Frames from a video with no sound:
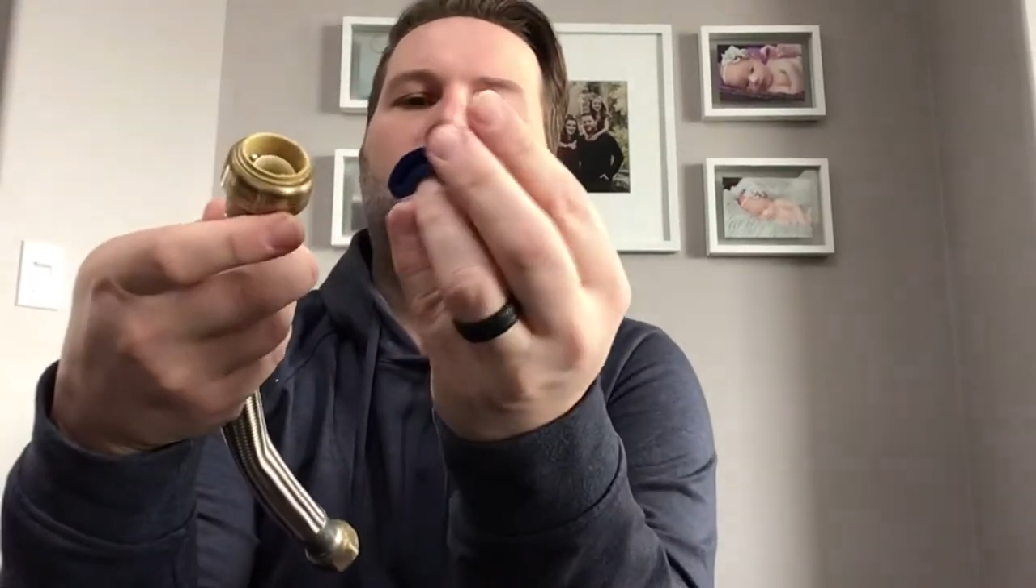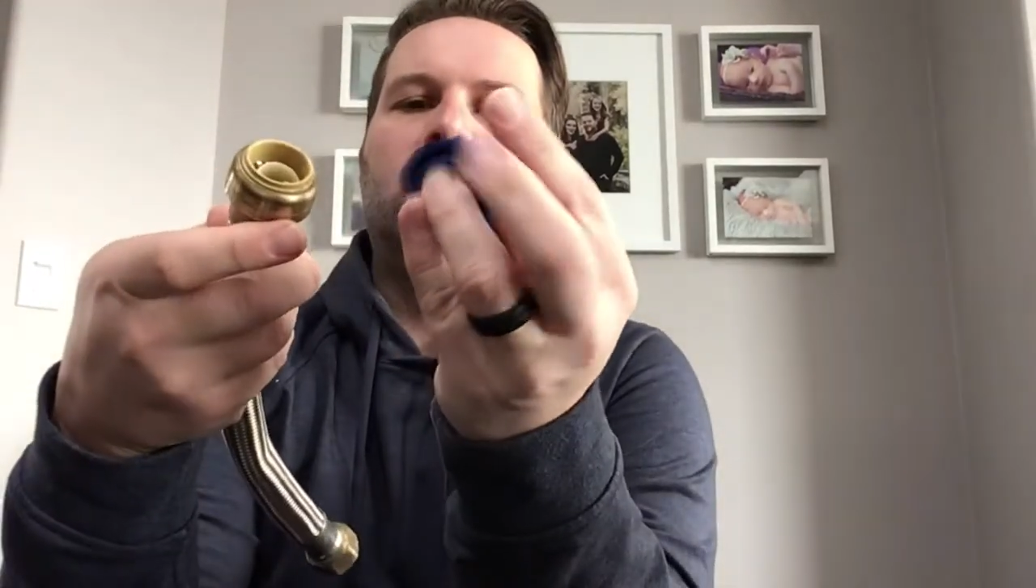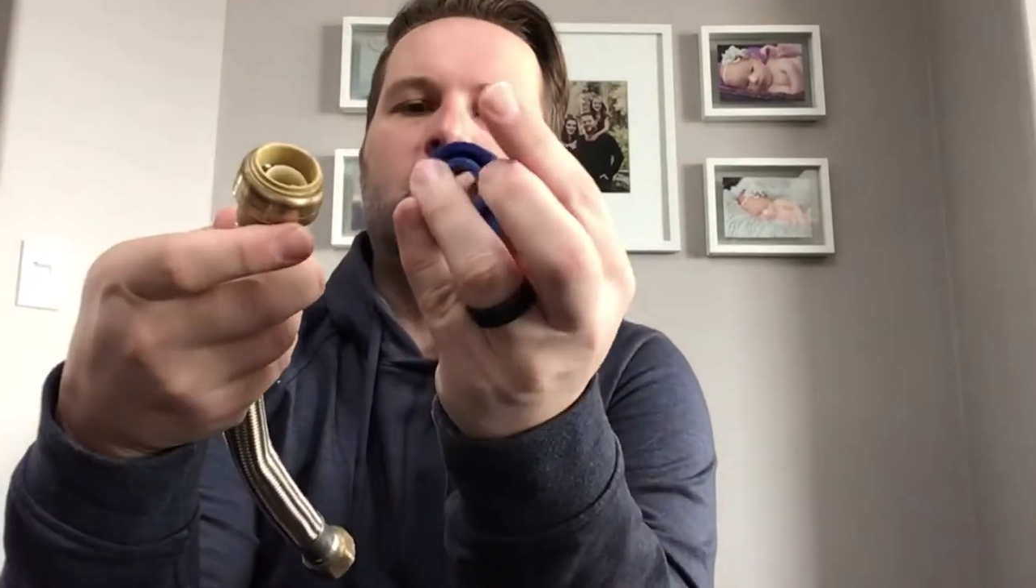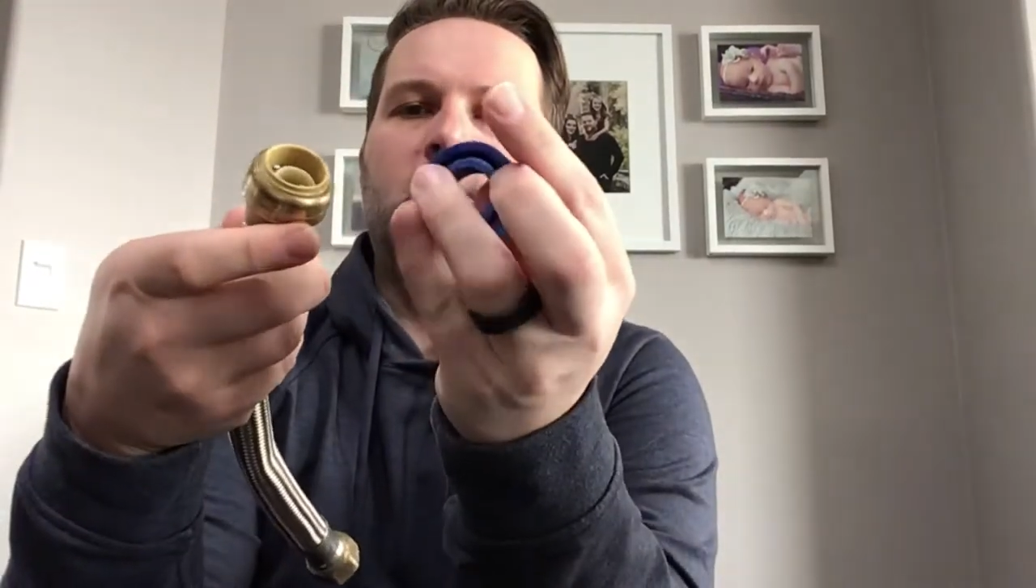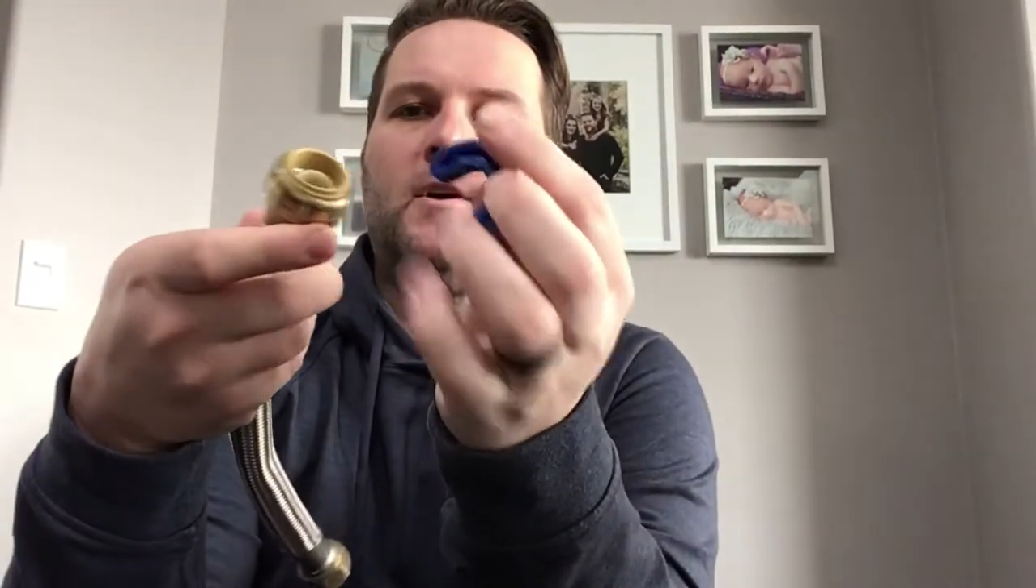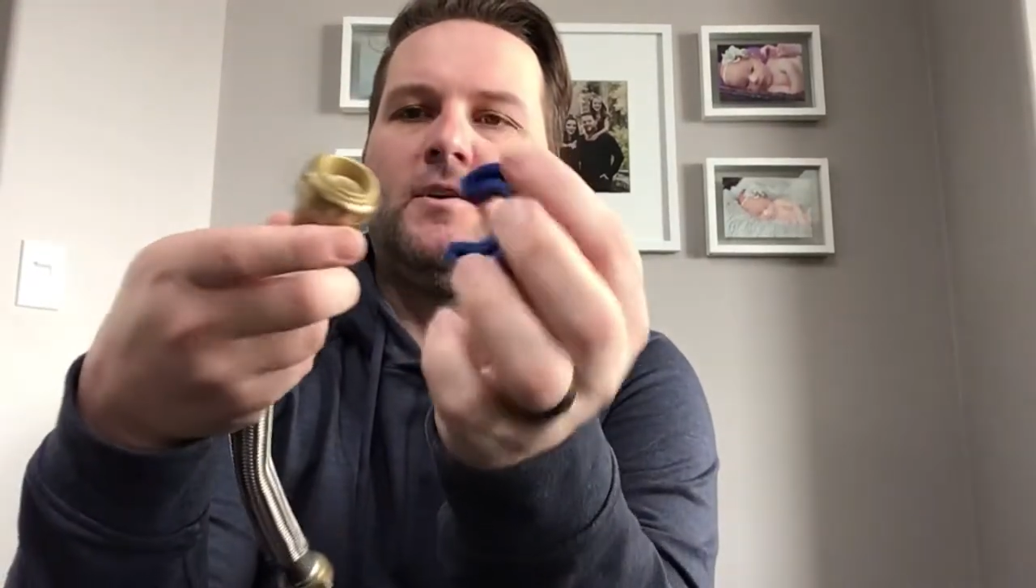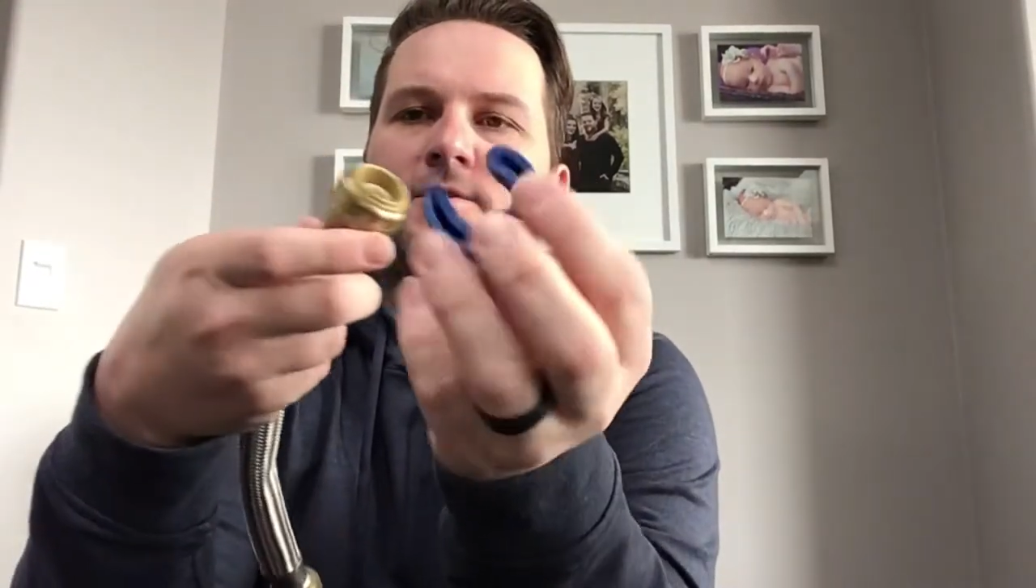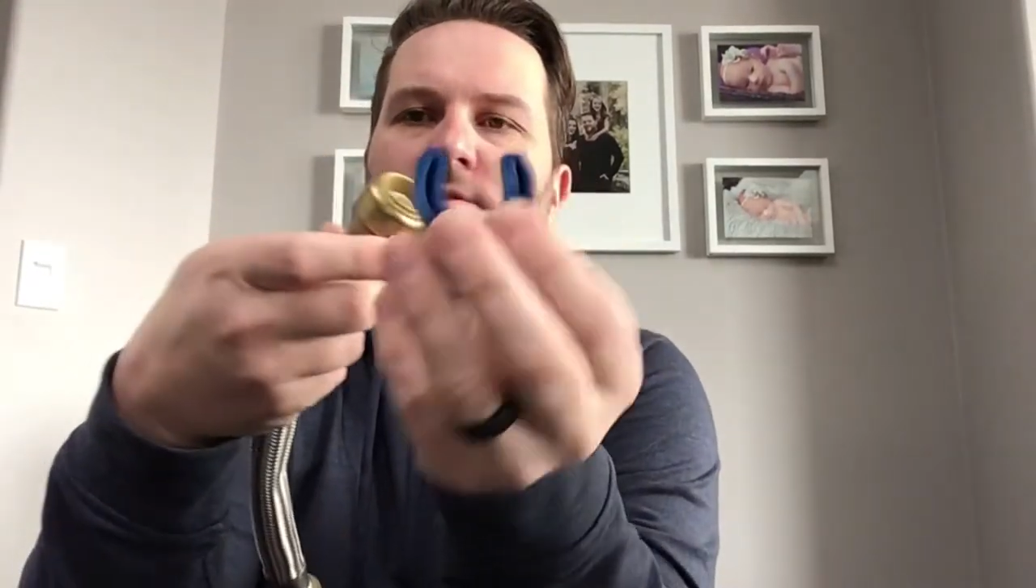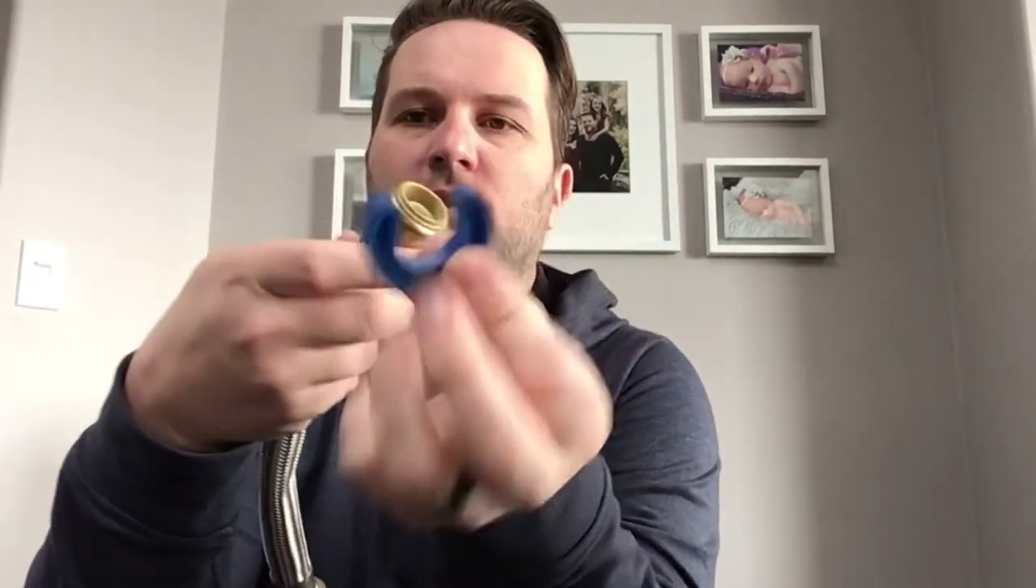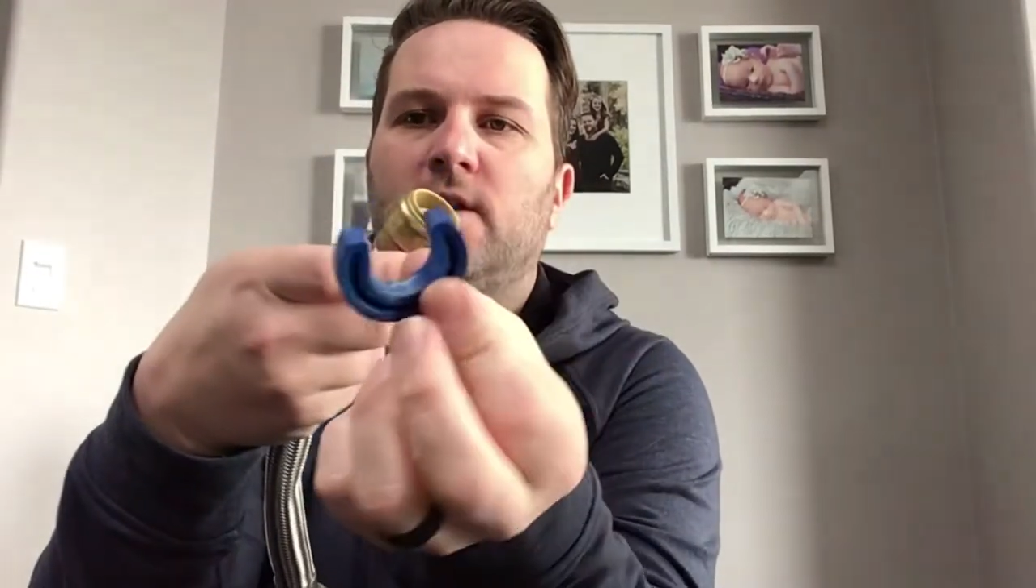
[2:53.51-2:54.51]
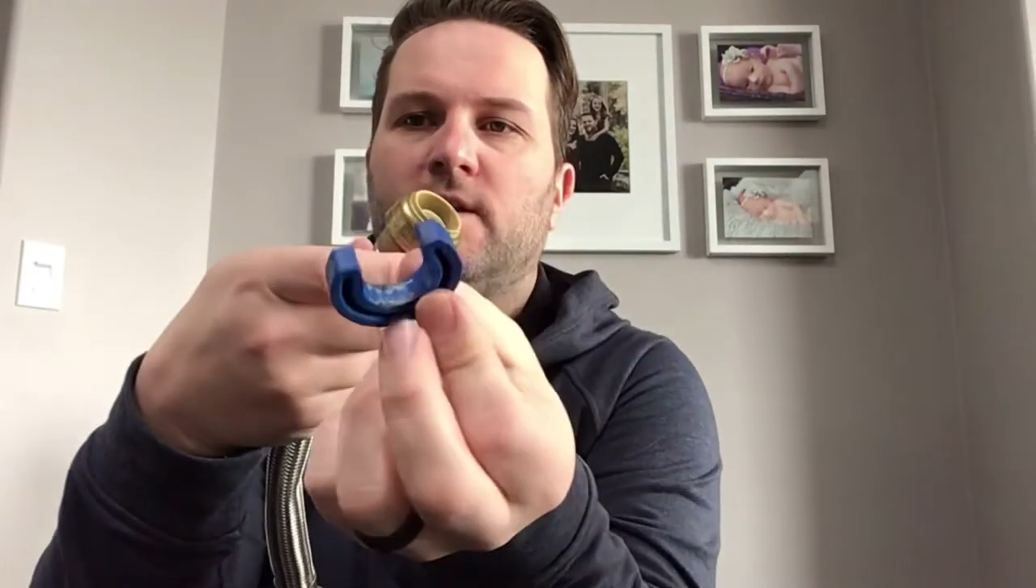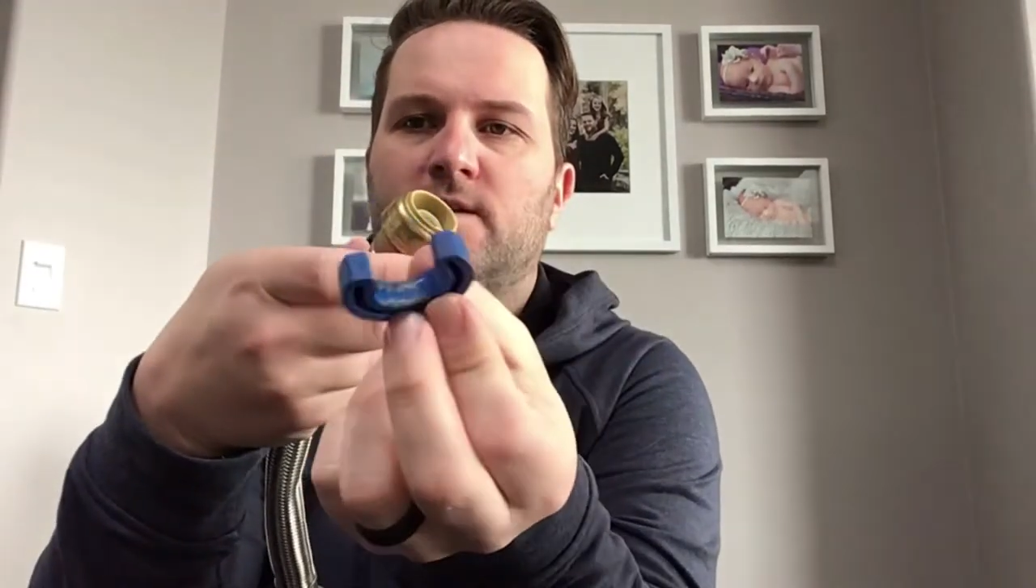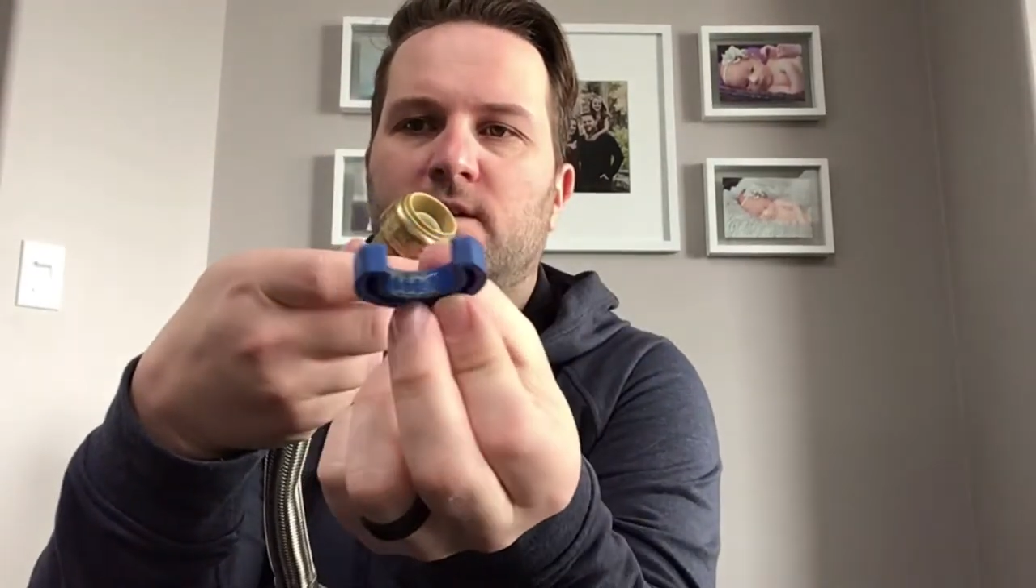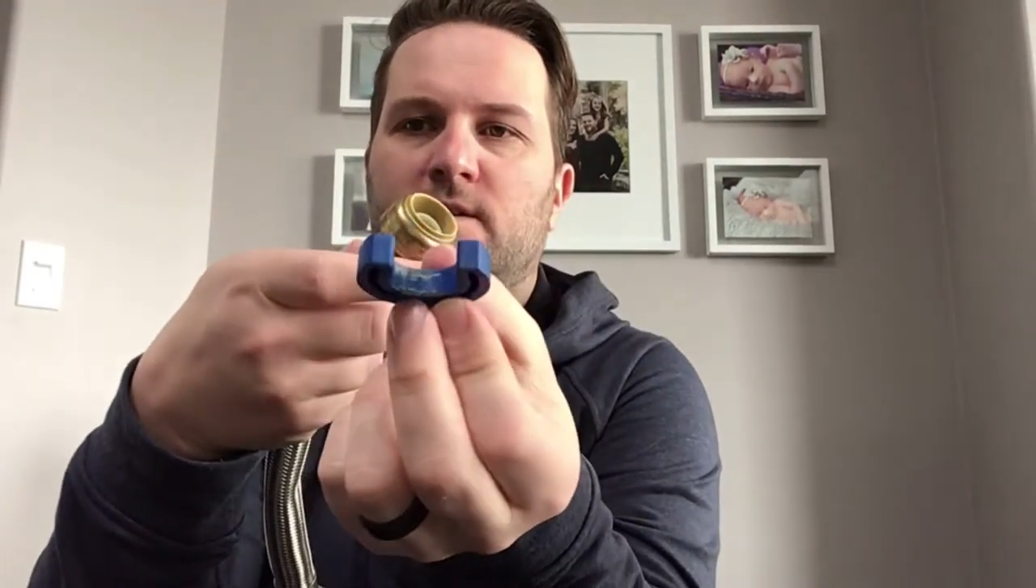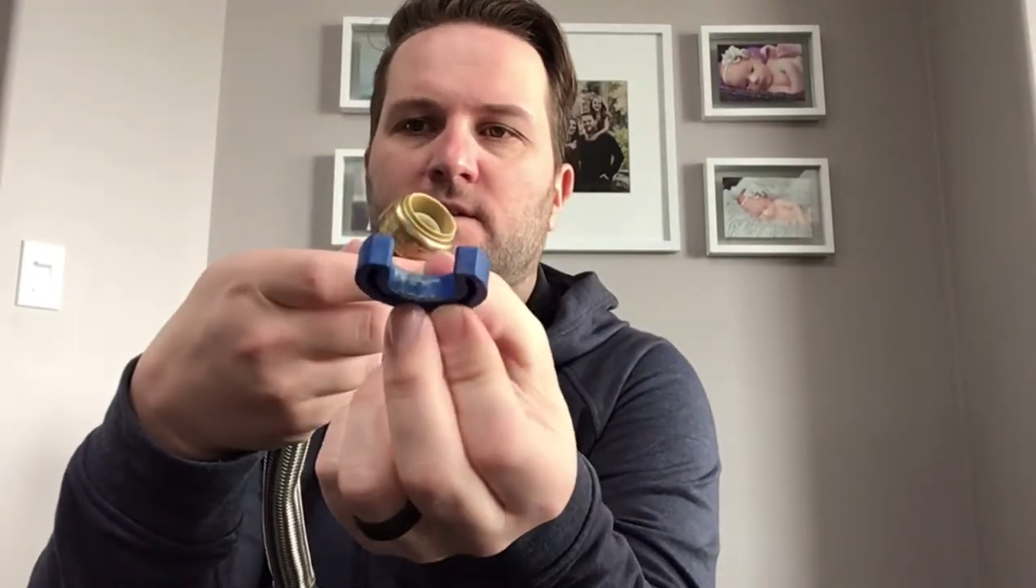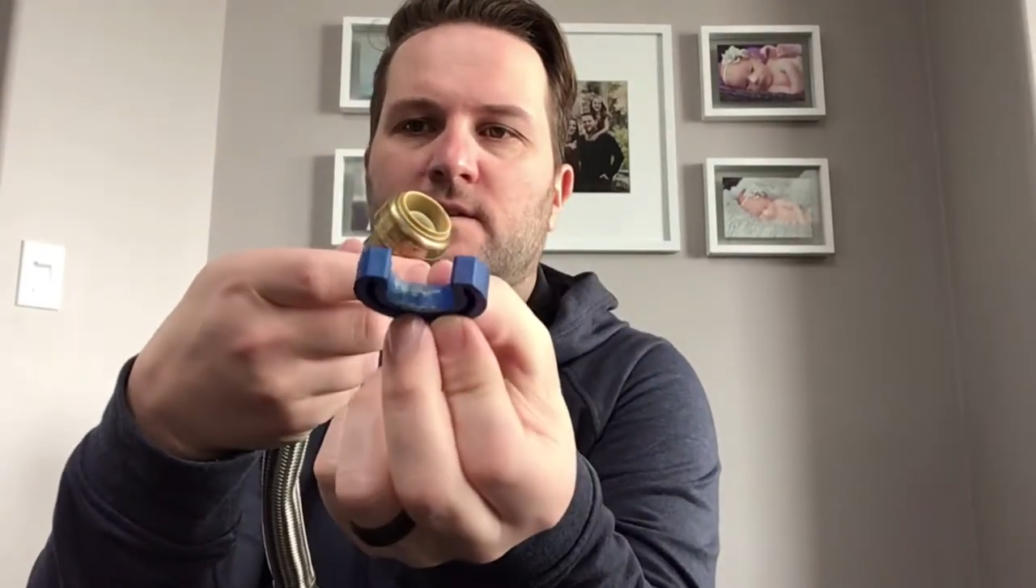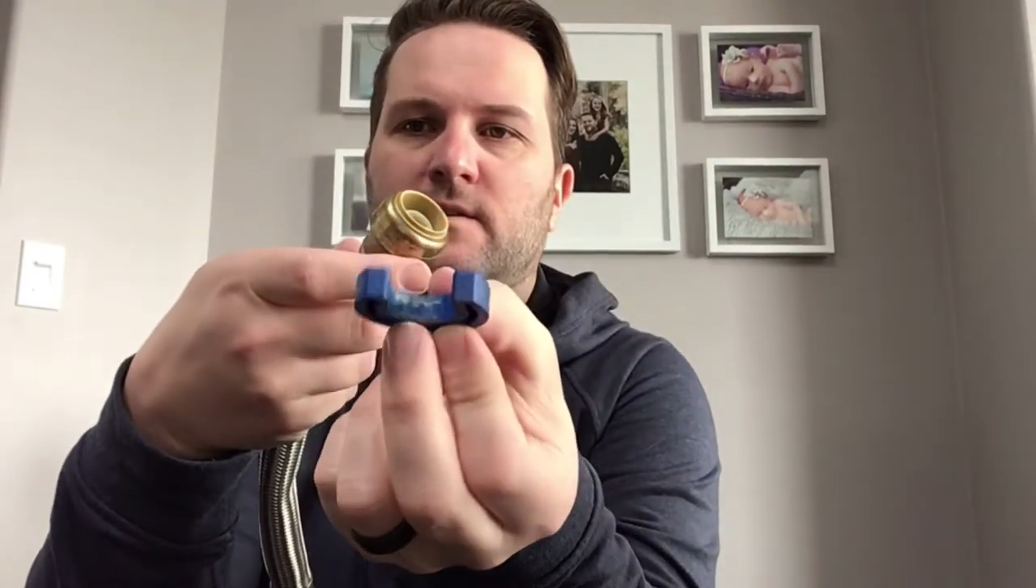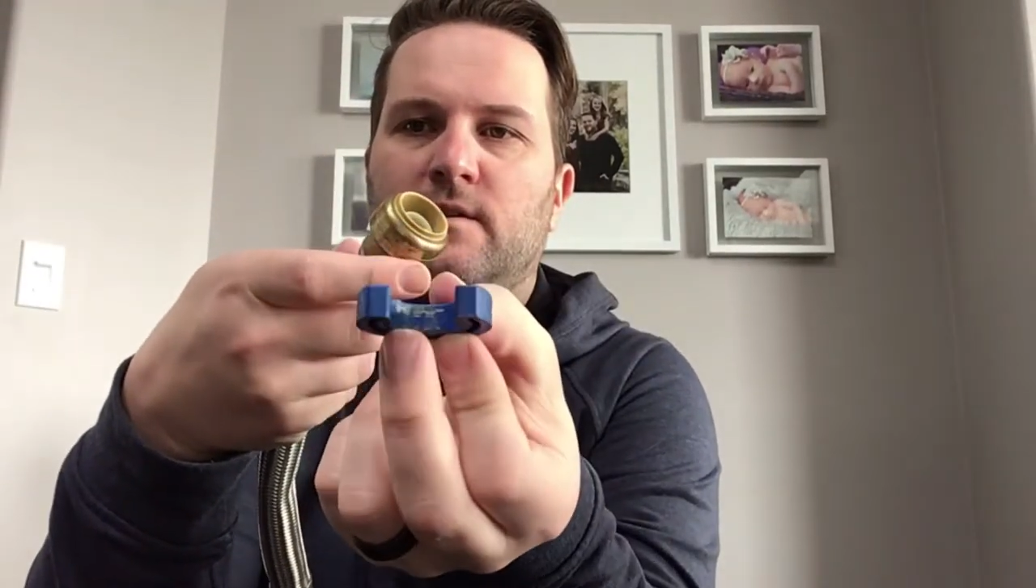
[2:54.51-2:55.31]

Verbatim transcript: What you'll also need is this